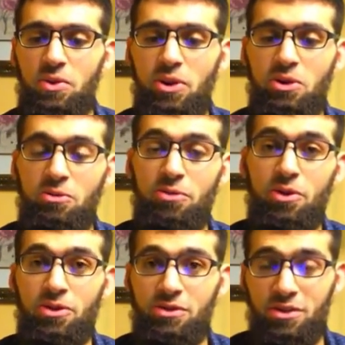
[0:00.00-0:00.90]
when you
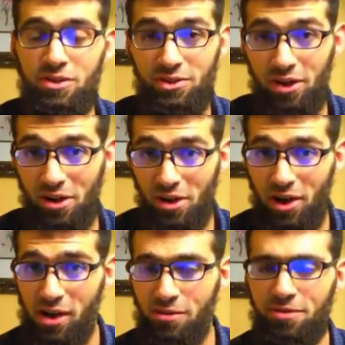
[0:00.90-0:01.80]
first started
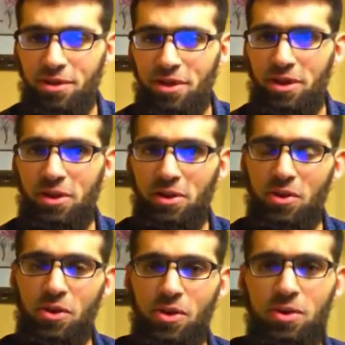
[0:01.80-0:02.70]
off
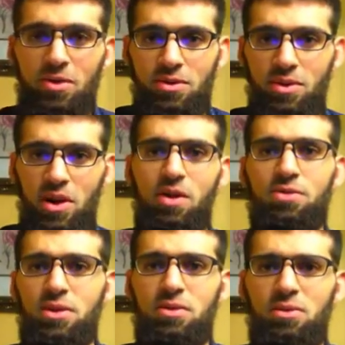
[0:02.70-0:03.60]
your recovery?